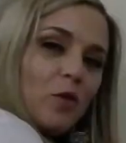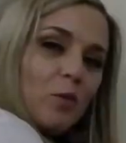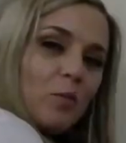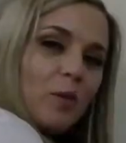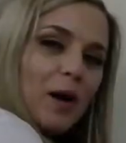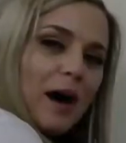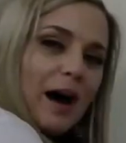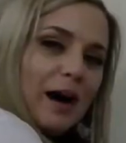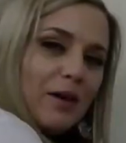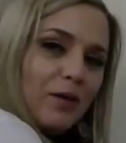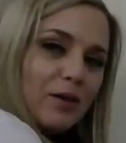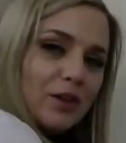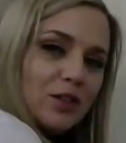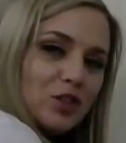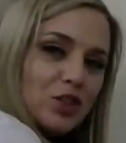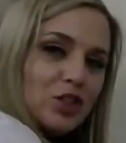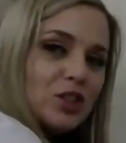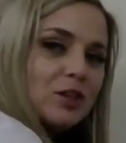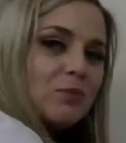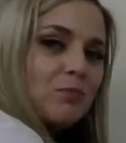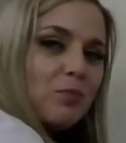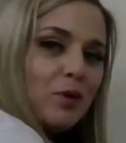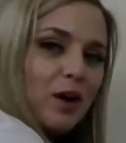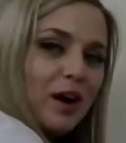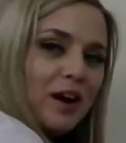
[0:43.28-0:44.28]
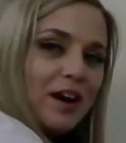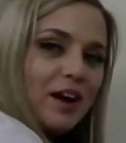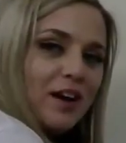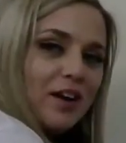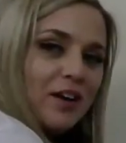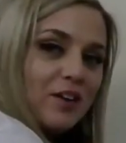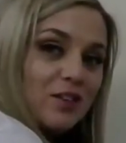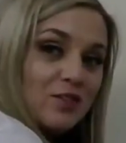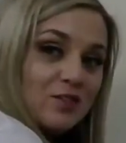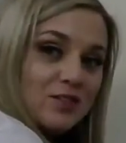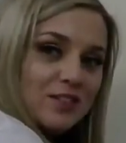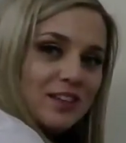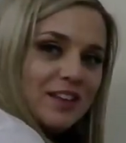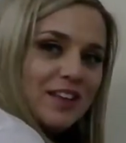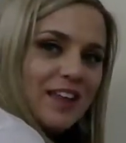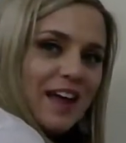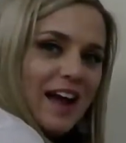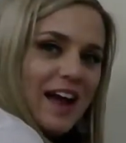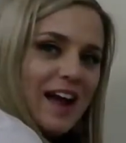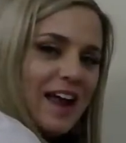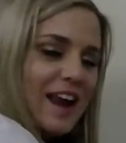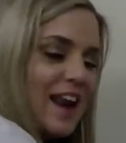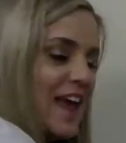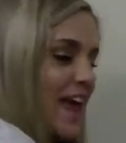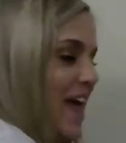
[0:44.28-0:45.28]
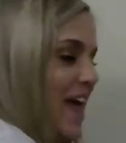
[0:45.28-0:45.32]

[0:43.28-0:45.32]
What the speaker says: pirate ship right here. You see that?